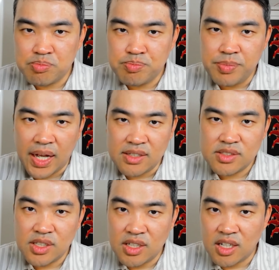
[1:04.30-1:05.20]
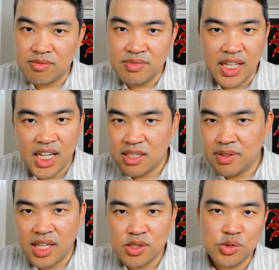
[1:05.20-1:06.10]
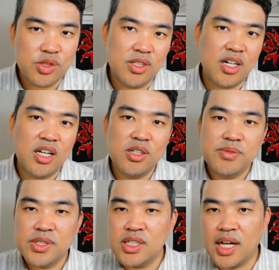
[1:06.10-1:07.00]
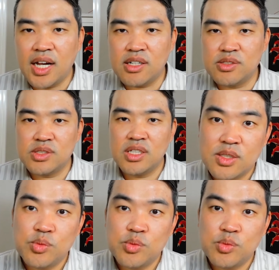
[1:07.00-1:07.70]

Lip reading: bouncing off negative energy all over your house,